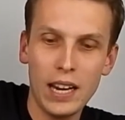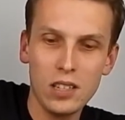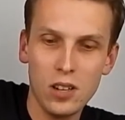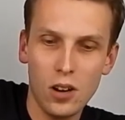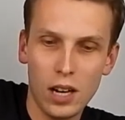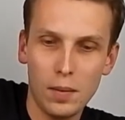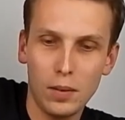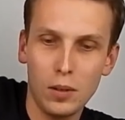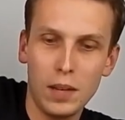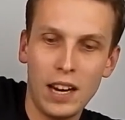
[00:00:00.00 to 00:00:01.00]
He's not coming
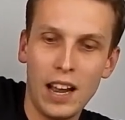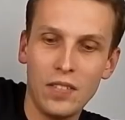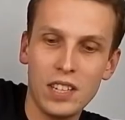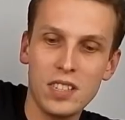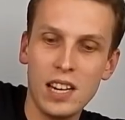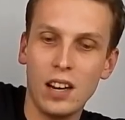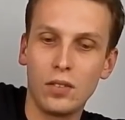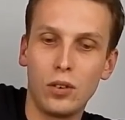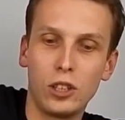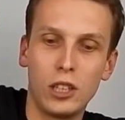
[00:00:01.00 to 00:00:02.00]
with me to ABC,
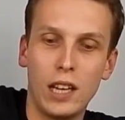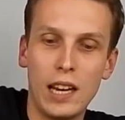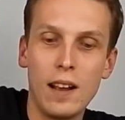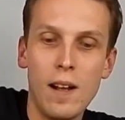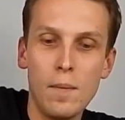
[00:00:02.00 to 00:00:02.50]
unfortunately,